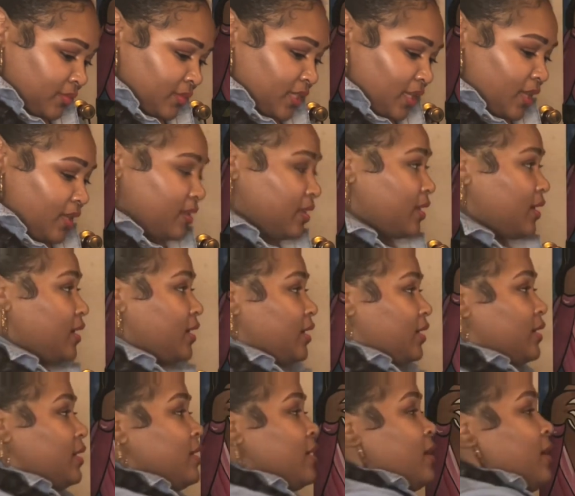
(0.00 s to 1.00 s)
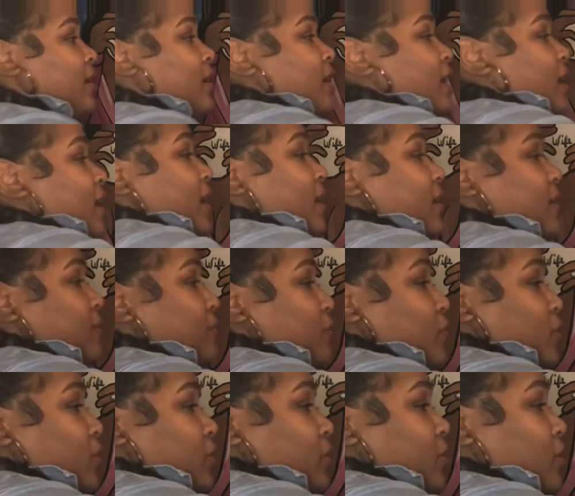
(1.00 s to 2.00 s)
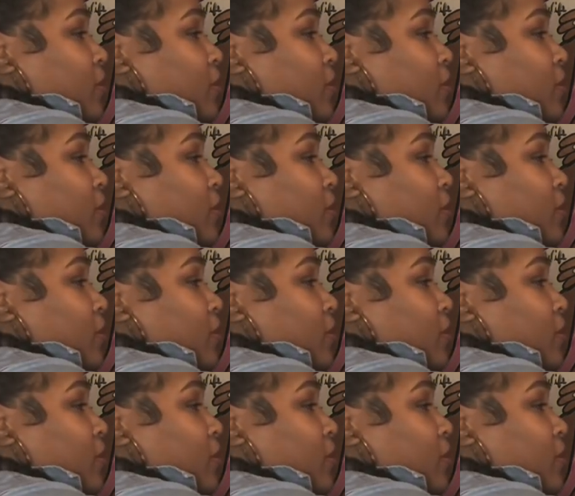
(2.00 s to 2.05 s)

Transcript: And then I am going to